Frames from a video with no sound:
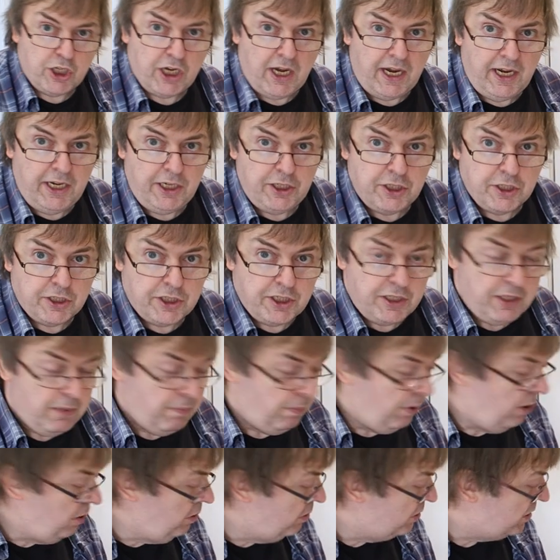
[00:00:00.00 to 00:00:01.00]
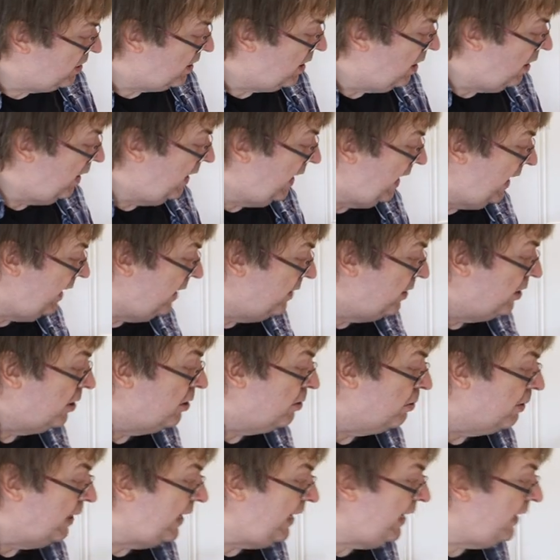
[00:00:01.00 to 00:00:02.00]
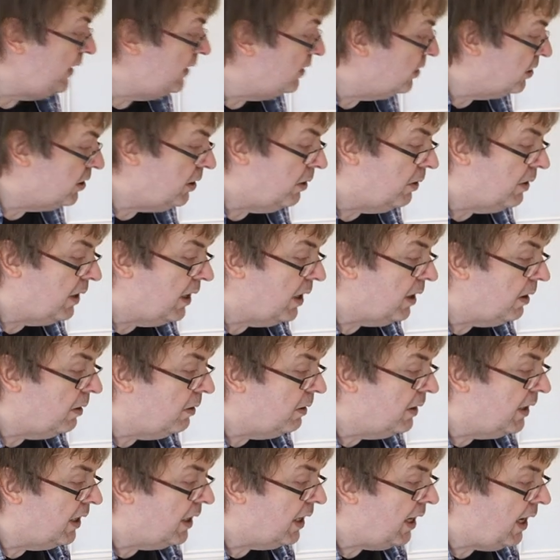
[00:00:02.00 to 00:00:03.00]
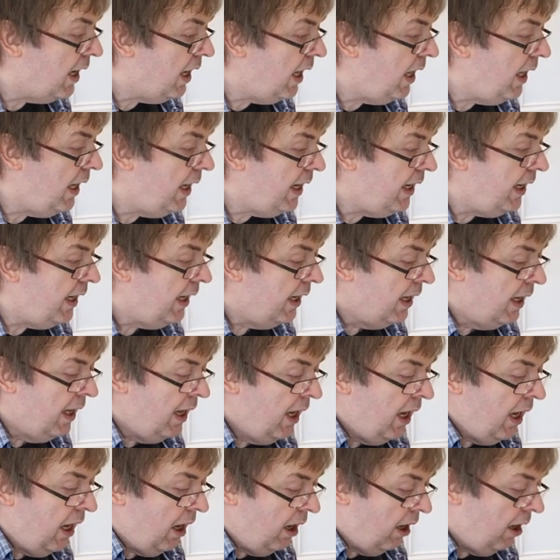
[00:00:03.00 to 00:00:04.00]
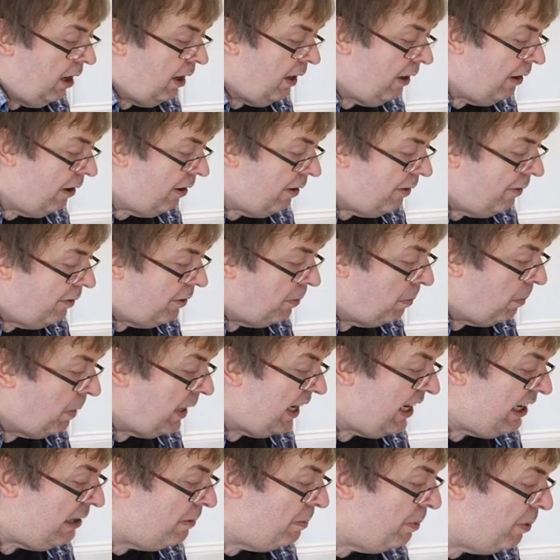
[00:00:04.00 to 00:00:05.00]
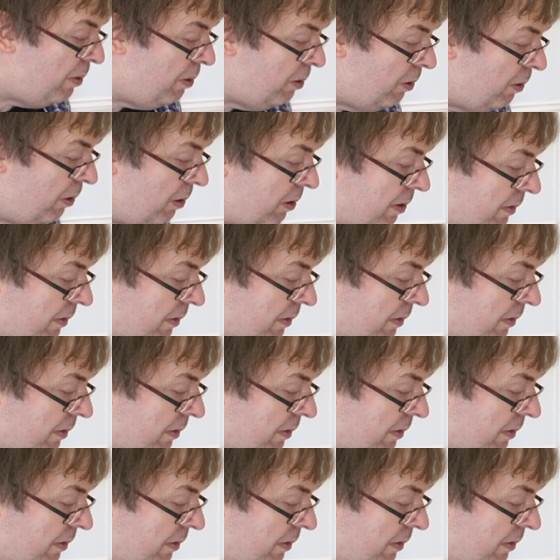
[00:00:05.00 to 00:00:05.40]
changes in the blue sky here, the greens look okay, the people